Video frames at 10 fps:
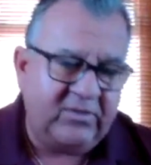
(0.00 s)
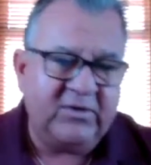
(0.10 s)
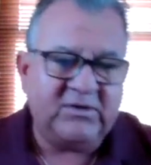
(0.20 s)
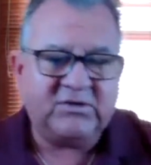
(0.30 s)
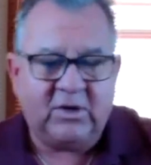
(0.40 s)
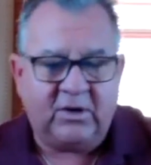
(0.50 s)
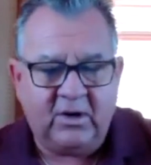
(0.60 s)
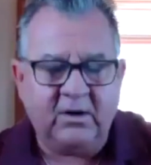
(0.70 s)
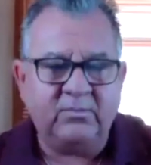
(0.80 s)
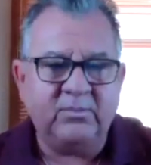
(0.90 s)
this to
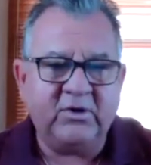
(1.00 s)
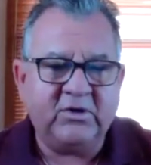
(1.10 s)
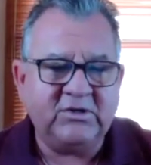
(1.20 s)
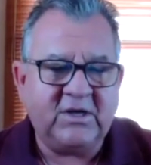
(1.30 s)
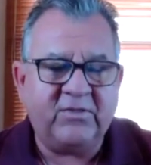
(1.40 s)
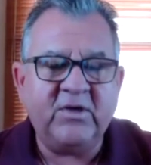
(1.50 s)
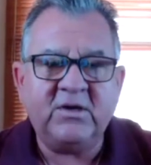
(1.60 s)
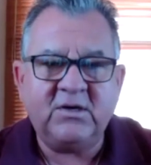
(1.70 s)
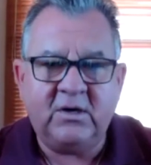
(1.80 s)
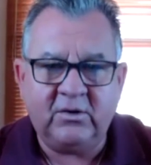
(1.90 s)
heart, because I
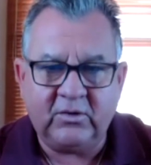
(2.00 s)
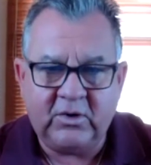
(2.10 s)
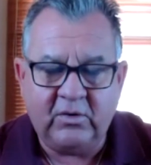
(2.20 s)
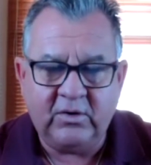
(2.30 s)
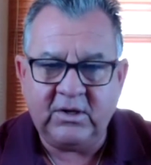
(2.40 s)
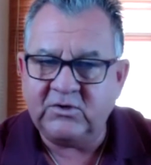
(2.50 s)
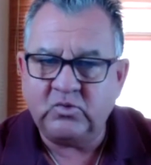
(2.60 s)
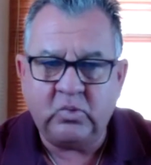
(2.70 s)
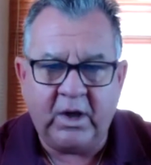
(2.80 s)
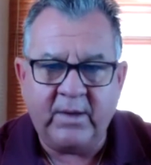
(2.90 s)
think color coding
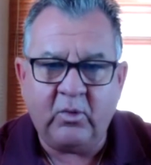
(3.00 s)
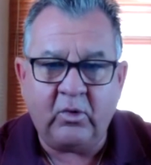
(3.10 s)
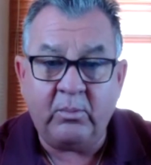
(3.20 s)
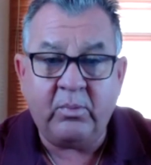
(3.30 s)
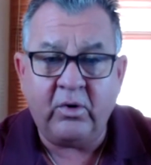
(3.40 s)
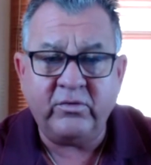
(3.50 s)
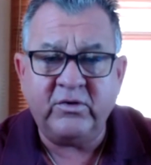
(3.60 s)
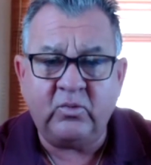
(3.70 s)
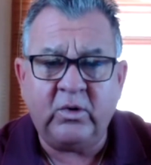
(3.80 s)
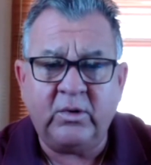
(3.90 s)
is way more important
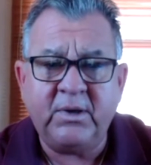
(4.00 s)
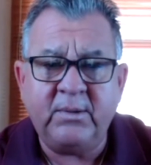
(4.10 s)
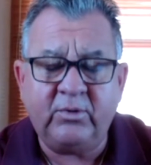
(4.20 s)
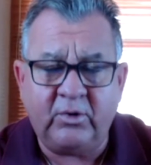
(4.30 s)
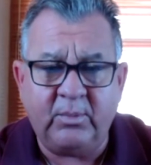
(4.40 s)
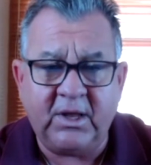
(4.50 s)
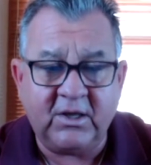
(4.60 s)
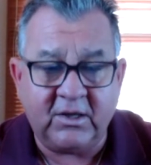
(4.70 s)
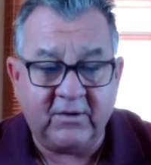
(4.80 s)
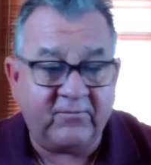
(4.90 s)
than what people are
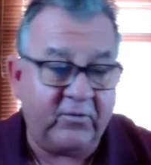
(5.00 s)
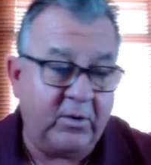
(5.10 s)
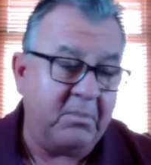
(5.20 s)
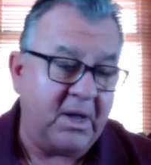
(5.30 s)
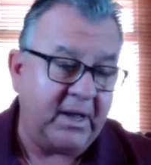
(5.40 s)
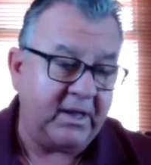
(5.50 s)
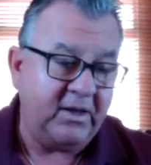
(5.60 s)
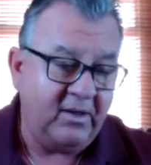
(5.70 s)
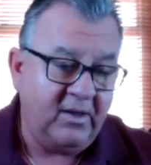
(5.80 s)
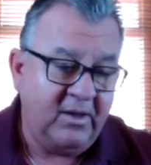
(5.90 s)
making it. From my
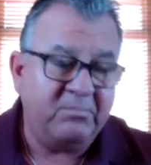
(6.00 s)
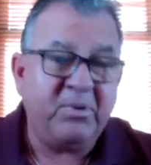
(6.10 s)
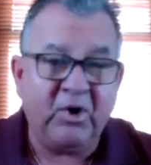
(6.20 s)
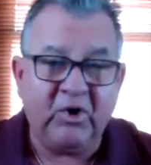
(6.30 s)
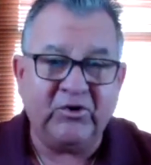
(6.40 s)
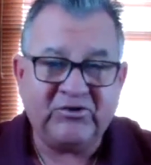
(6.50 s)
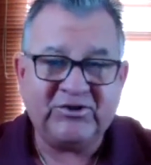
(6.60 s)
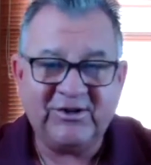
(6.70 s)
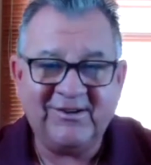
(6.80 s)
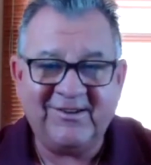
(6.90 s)

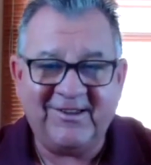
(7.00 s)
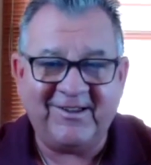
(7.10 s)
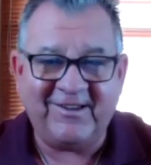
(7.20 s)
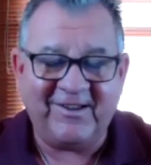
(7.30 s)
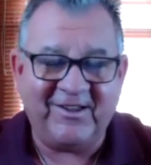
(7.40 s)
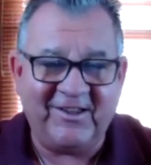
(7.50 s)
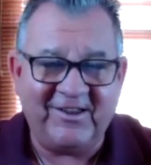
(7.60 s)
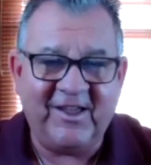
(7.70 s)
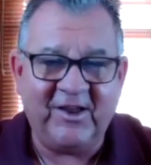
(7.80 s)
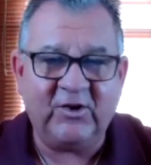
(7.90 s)
perch
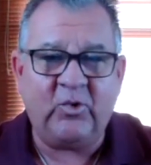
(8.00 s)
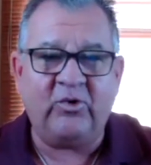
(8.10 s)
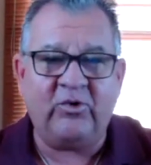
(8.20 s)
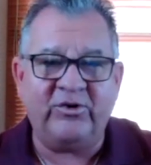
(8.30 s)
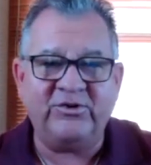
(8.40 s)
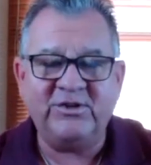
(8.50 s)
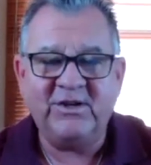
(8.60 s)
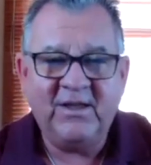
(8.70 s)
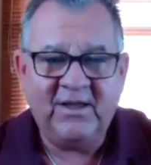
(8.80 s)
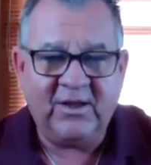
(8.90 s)
and headquarters,
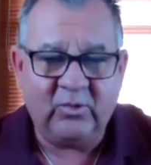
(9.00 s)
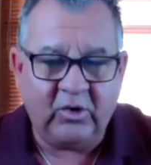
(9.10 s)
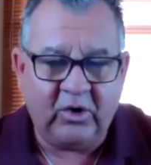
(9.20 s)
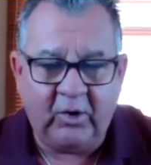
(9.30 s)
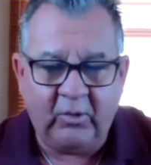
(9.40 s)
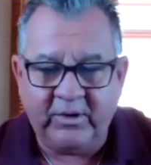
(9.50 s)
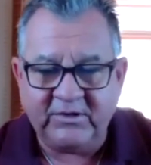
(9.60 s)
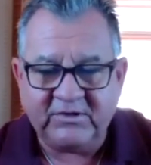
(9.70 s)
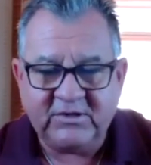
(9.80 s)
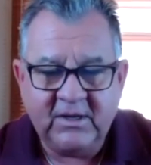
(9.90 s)
and we're
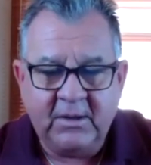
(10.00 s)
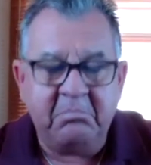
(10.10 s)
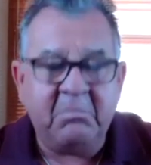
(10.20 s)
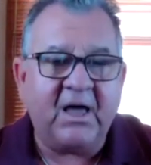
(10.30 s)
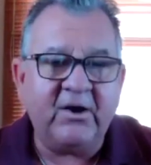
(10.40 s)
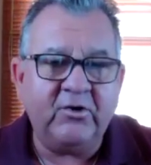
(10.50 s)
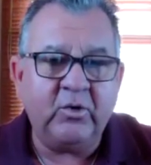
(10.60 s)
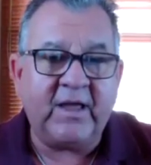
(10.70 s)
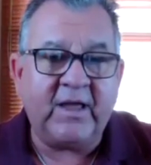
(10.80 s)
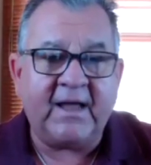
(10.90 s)
always
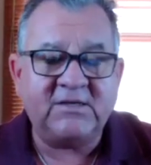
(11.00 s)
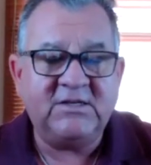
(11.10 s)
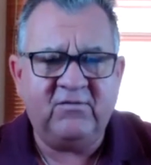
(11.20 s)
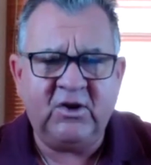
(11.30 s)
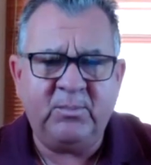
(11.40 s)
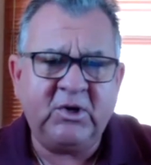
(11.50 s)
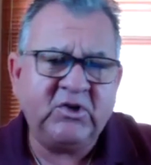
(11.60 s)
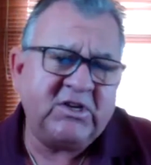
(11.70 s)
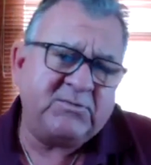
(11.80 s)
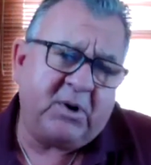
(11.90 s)
monitoring activity, because
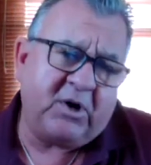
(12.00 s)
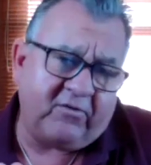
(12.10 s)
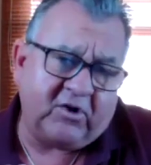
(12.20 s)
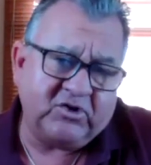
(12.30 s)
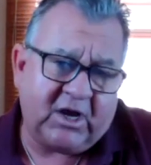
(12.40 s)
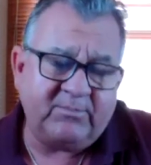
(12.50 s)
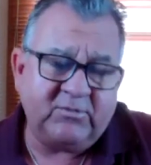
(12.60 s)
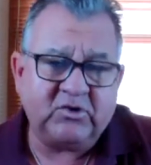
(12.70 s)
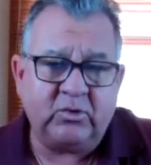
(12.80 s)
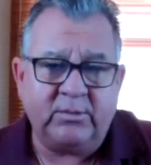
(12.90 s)
that's part of our job
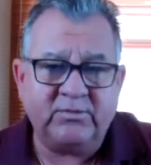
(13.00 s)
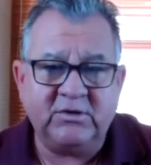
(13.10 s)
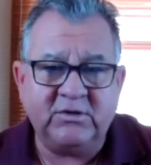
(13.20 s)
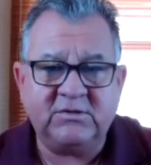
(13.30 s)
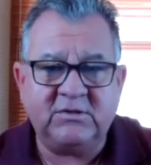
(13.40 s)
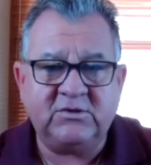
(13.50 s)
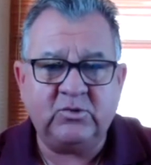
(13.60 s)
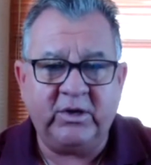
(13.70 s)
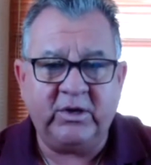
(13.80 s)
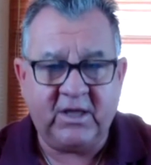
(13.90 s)
description, is to
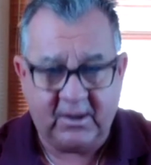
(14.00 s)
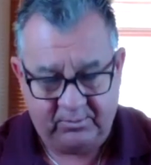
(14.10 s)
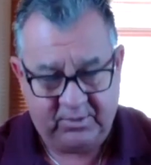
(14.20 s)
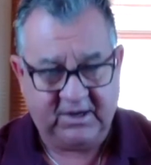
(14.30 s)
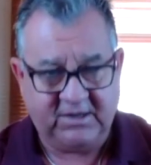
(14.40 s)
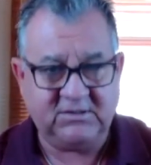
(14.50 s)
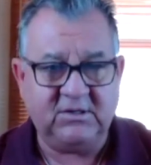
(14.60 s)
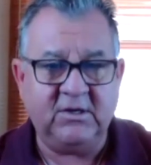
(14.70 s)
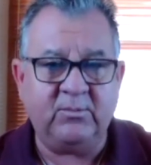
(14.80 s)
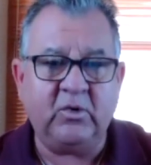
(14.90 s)
tweak campaigns and
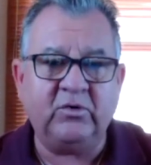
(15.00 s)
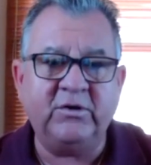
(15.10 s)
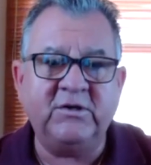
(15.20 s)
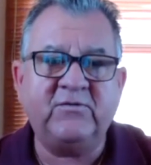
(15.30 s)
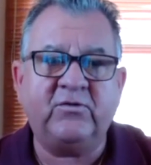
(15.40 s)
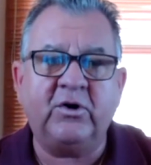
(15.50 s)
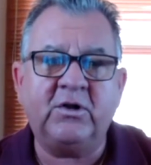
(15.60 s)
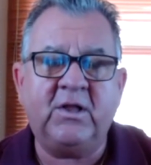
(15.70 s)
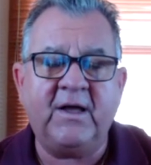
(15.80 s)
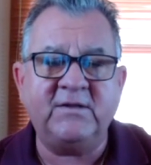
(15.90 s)
get more leads for our
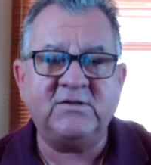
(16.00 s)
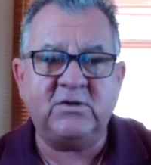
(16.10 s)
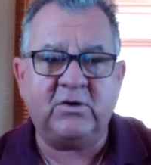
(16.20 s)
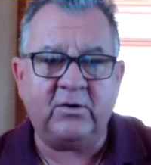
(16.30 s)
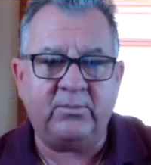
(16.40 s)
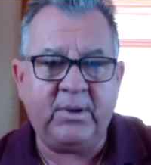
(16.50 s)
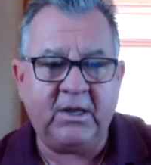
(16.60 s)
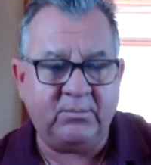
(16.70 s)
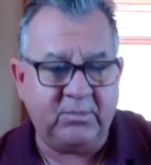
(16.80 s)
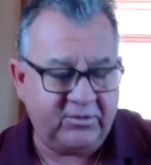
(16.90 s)
clients that are
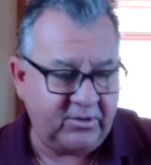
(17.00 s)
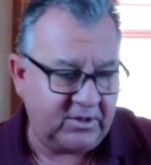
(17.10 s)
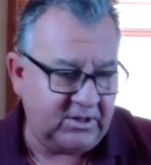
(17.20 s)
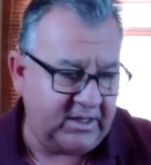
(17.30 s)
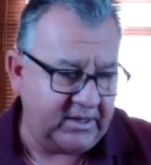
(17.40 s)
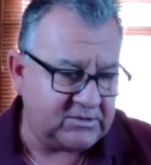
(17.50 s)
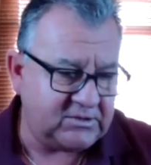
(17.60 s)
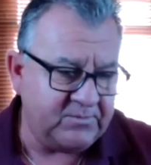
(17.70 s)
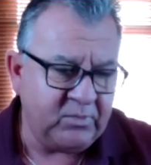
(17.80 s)
paid monthly clients.